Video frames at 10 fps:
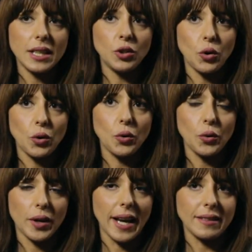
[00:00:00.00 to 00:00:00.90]
you
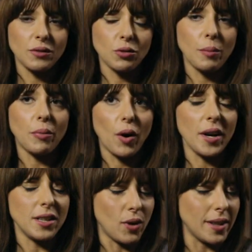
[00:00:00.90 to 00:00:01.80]
know, getting to the
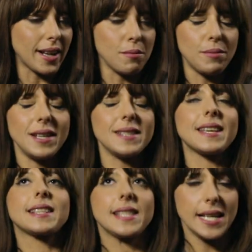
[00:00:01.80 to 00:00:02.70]
point where the campaign is
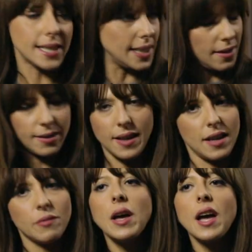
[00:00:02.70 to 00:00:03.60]
exactly the
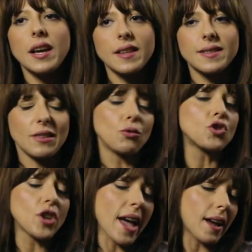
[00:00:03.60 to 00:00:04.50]
same, instead to
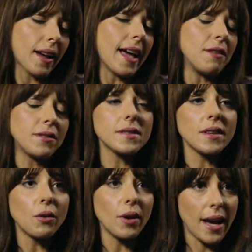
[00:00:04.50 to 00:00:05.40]
check every
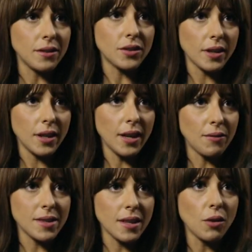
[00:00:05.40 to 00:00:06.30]
single entry,
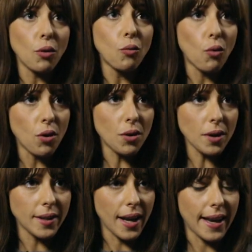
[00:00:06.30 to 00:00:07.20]
every single
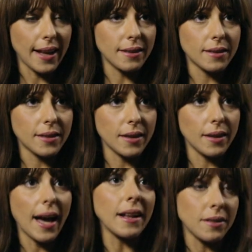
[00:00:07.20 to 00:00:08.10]
work that gets
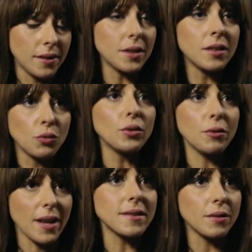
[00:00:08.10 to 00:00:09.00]
entered into the
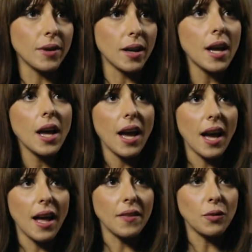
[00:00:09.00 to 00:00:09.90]
festival.
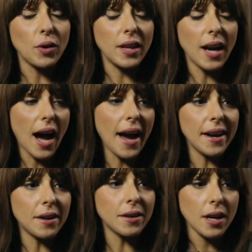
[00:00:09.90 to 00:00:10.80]
And we
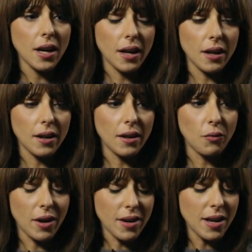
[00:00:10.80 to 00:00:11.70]
hire, we are